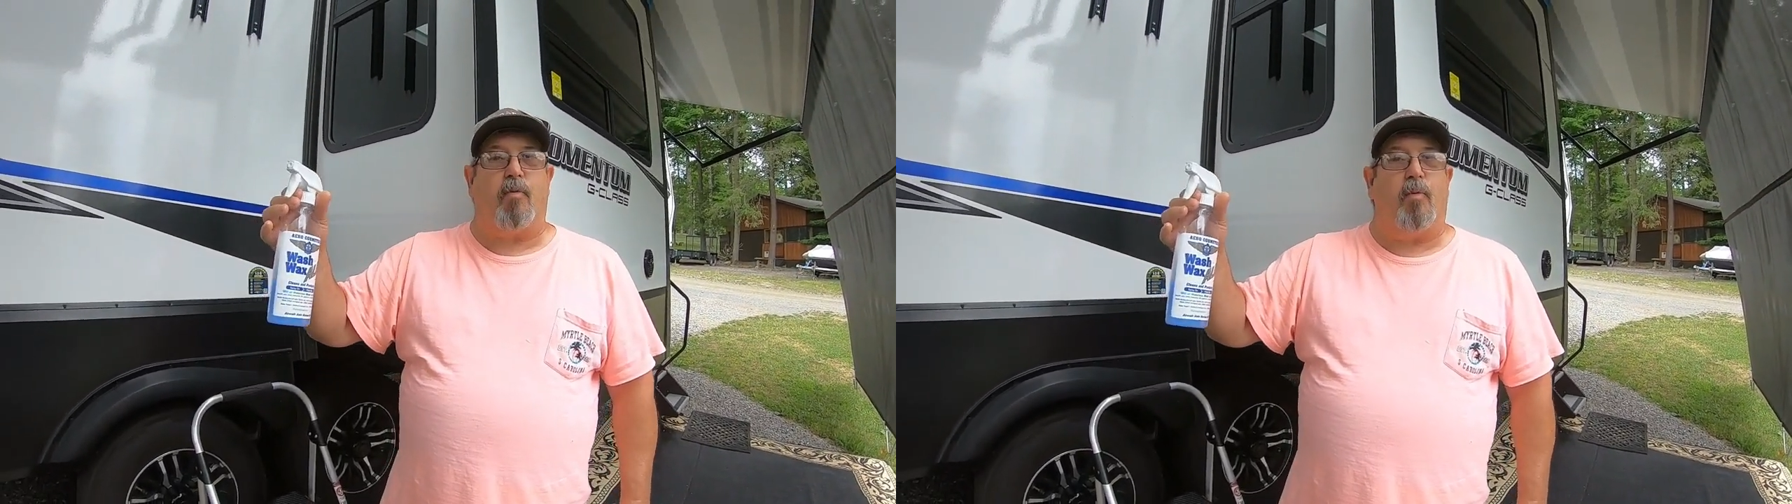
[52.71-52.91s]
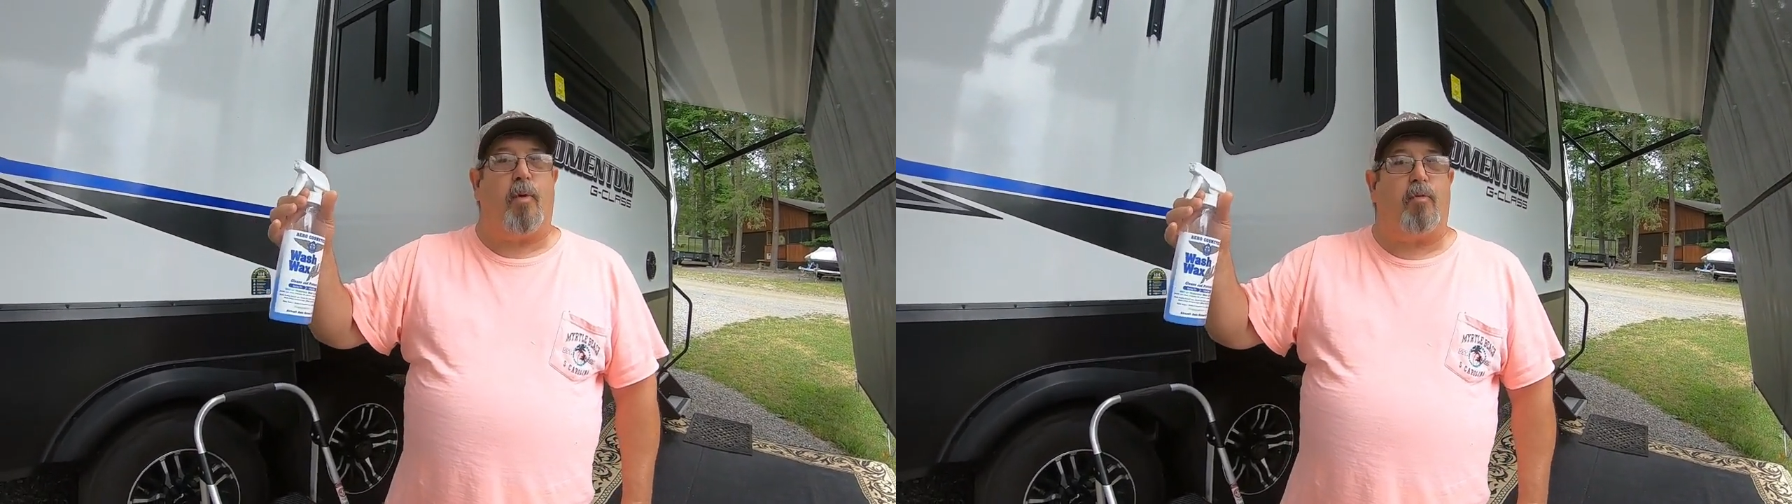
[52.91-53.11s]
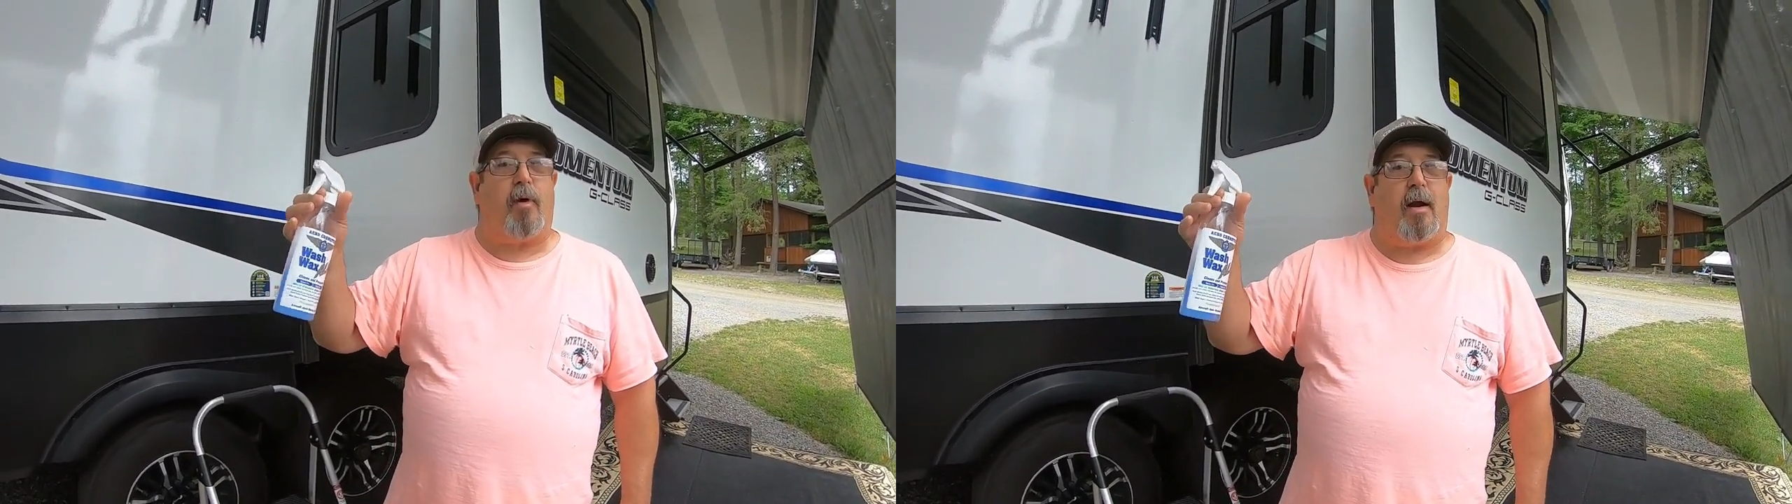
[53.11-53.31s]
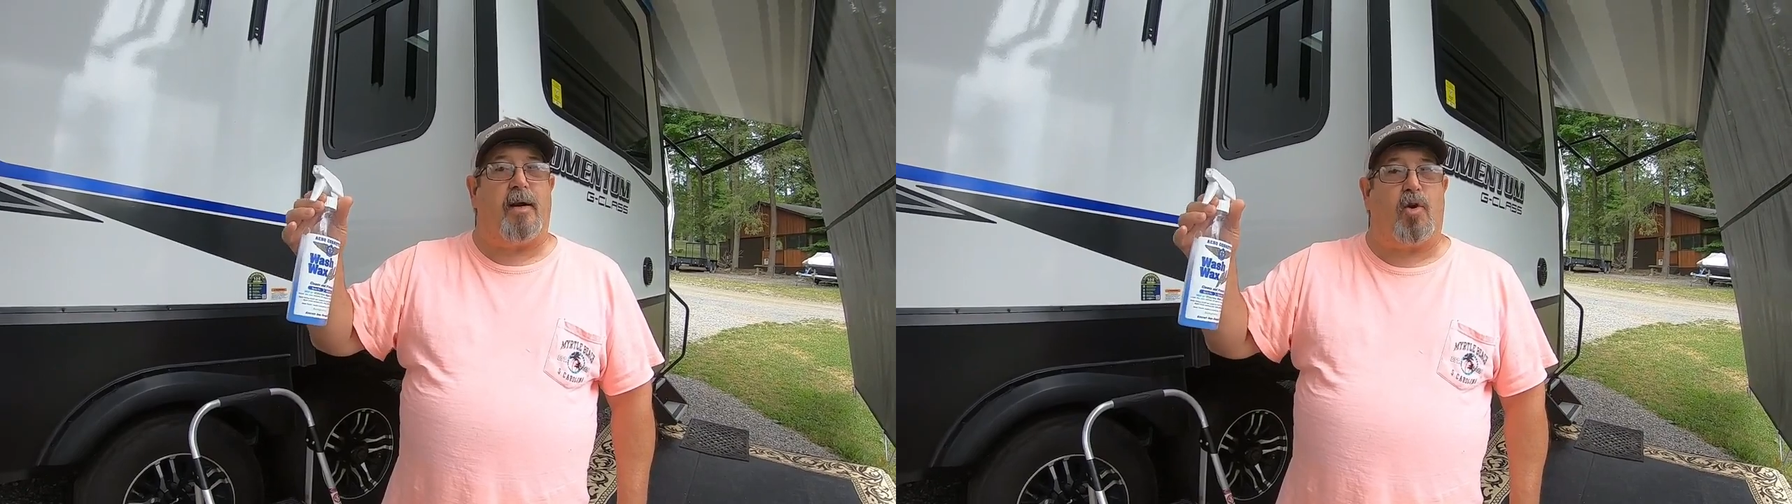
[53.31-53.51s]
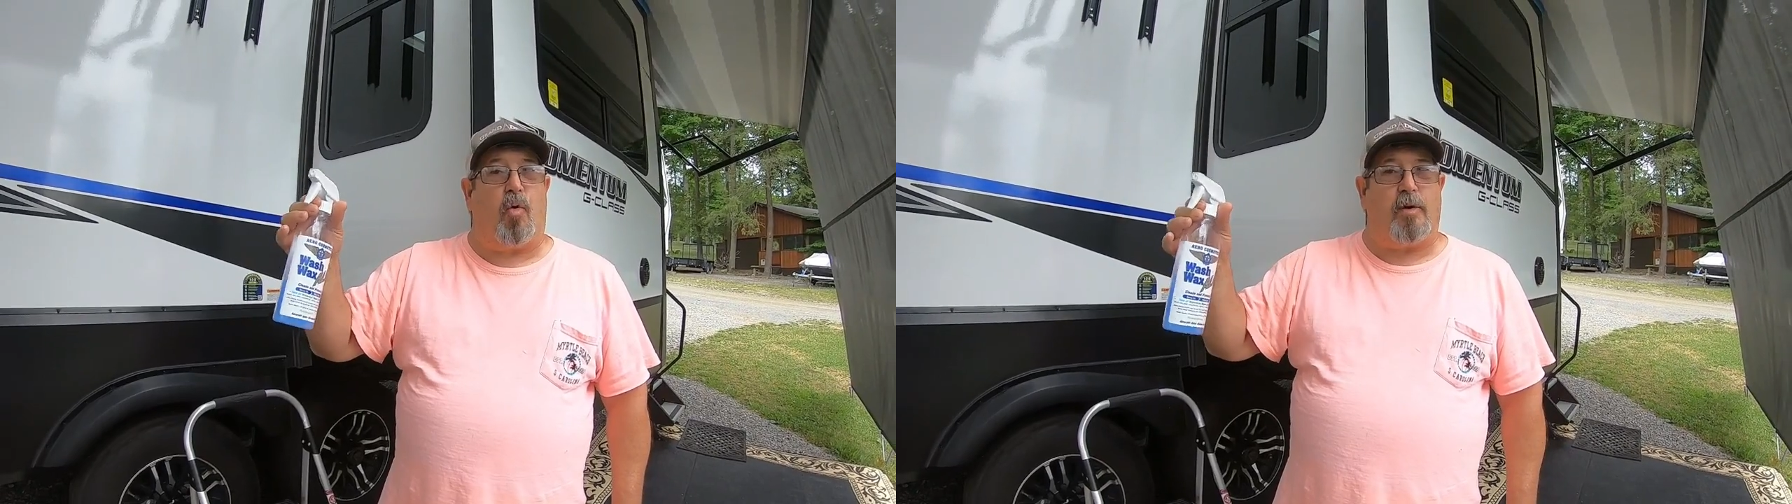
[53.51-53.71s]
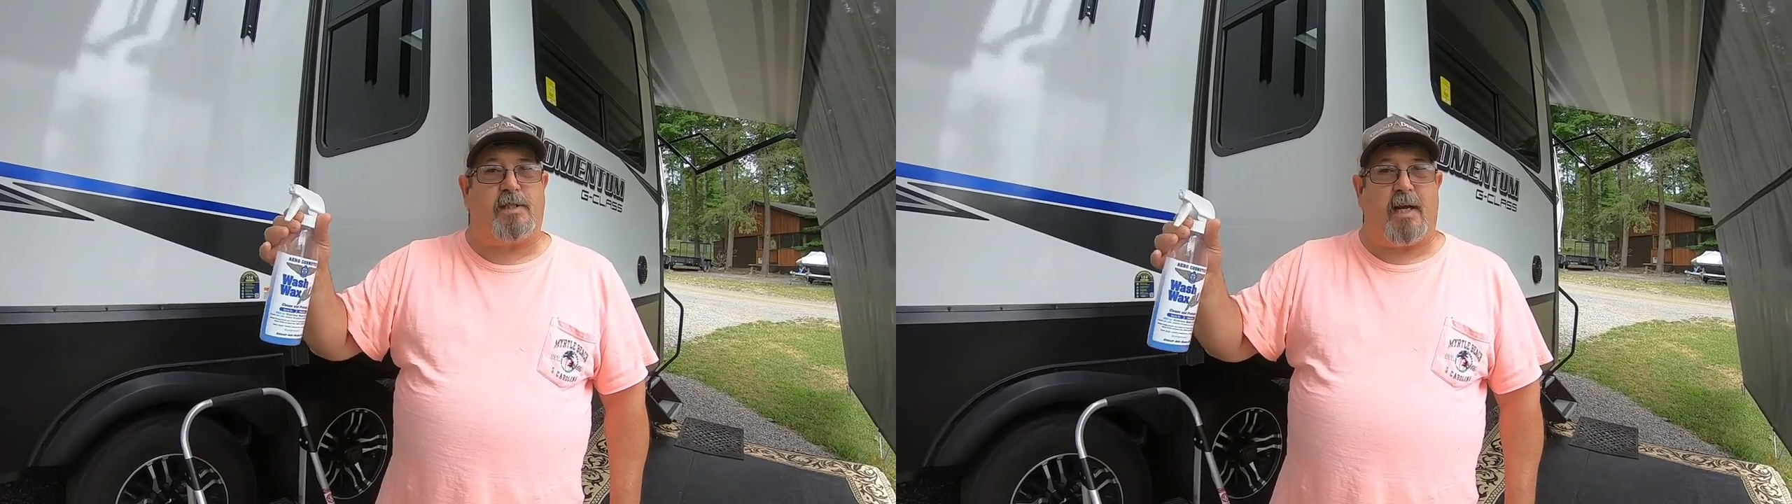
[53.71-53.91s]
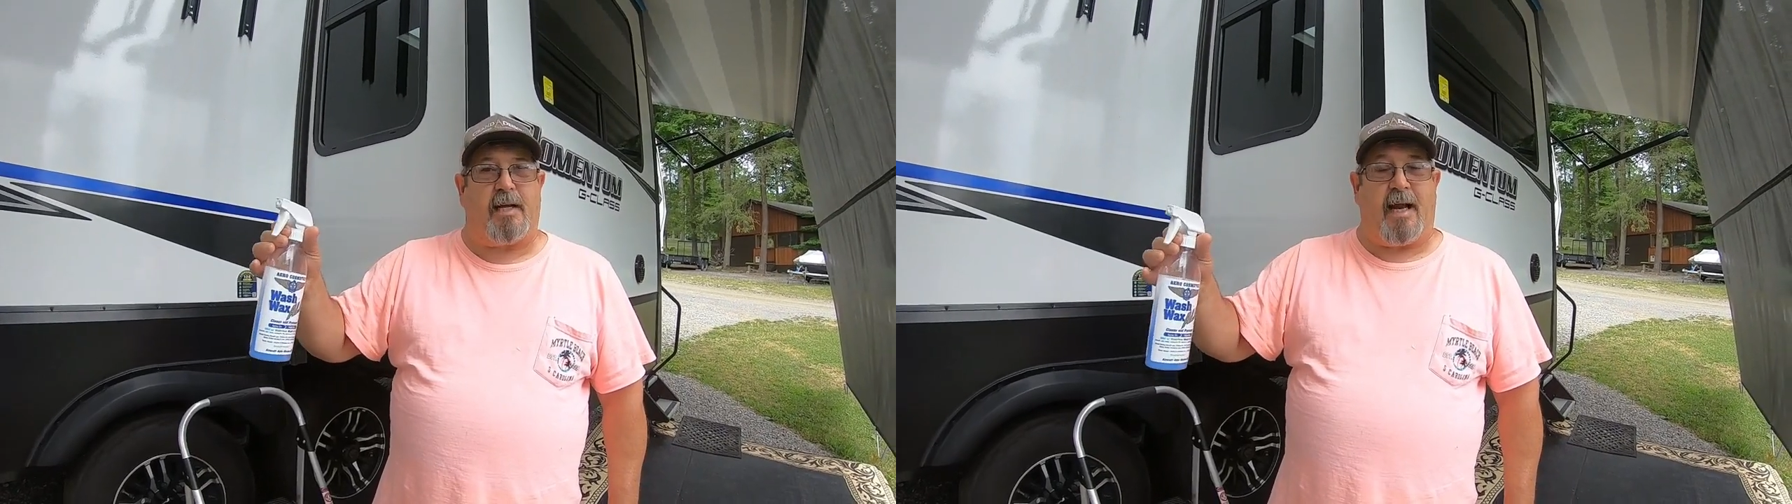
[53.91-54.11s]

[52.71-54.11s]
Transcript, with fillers: when we were out in Quartzsite.